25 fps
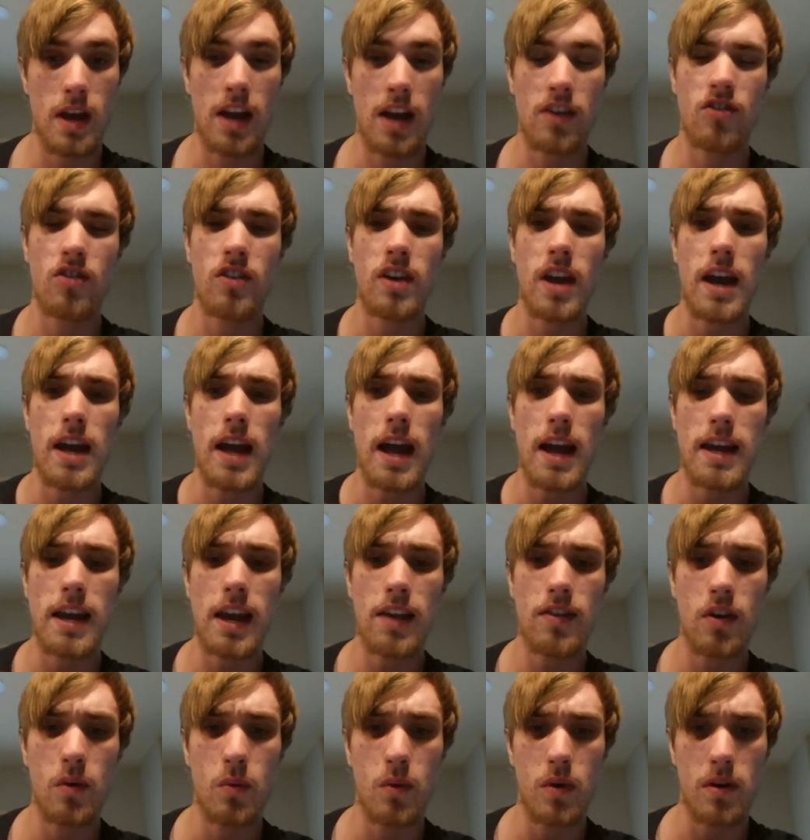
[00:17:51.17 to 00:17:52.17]
Actually, I
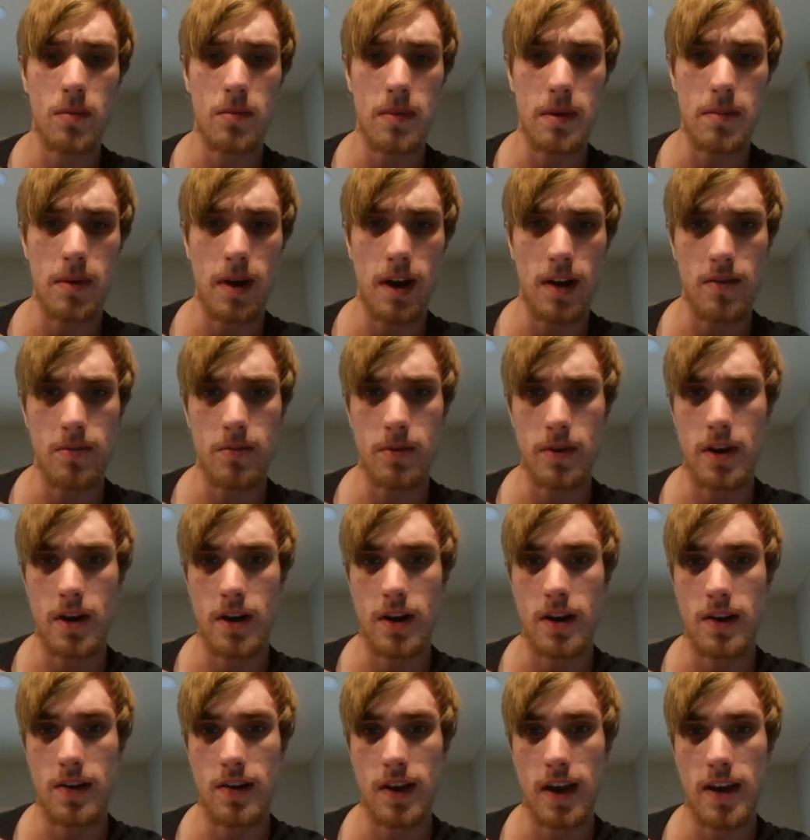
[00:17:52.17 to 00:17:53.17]
guess it wouldn't be possible here
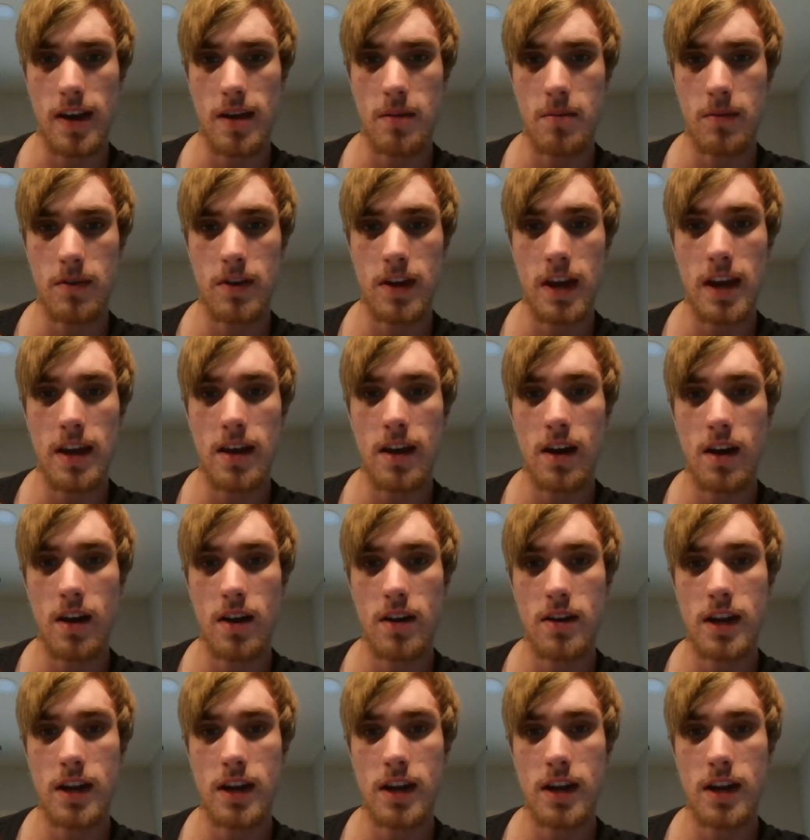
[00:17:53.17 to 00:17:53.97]
because I can take